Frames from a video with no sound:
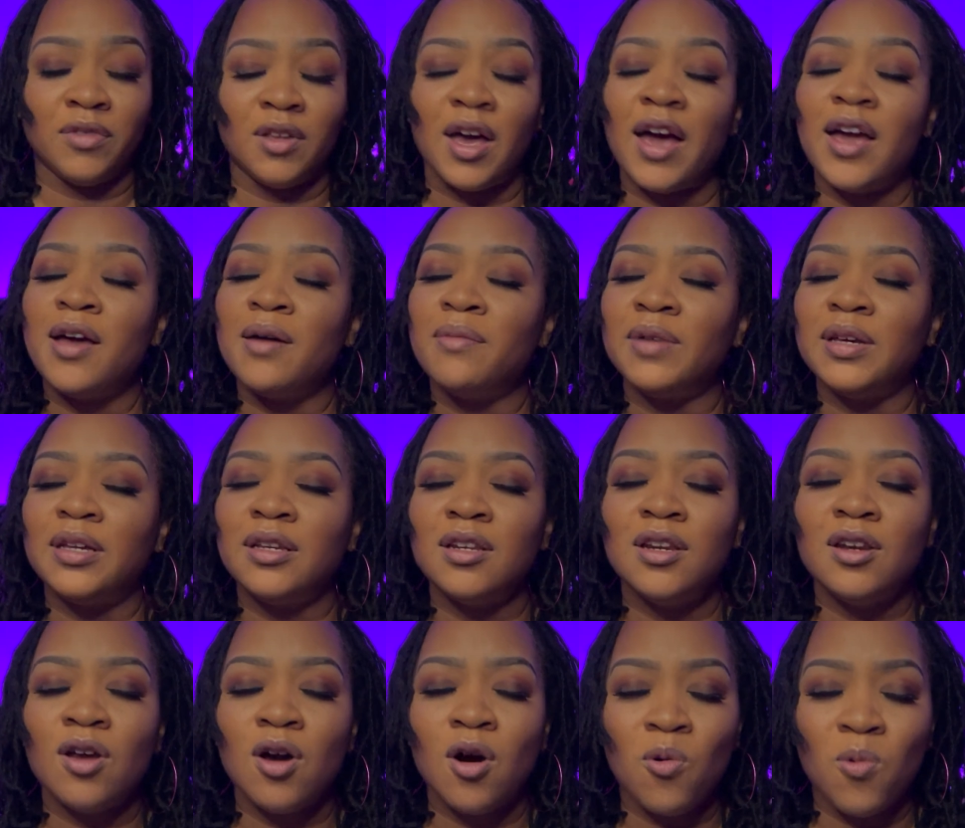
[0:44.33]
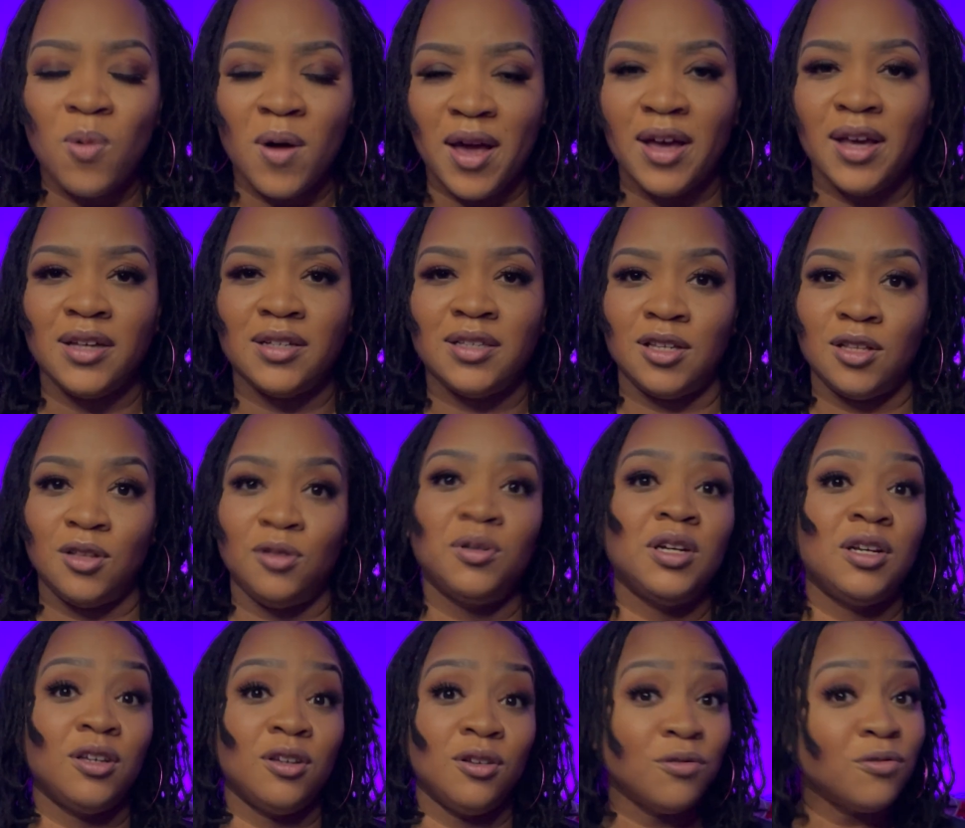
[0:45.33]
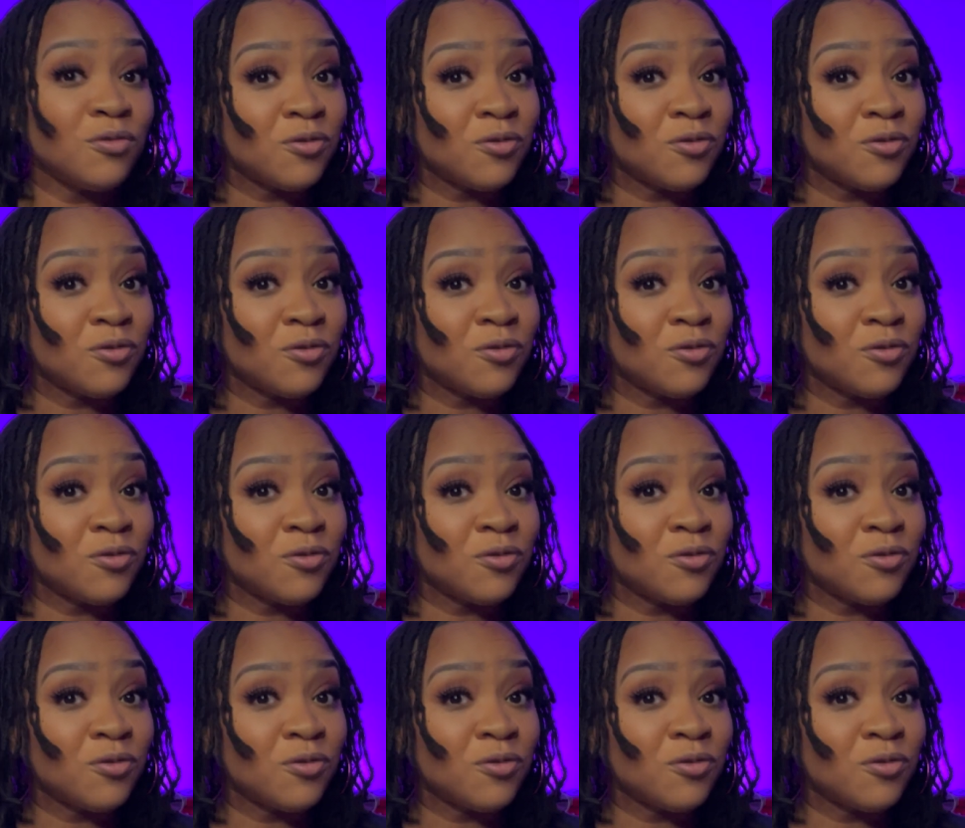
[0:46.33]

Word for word: I am in no way excluding you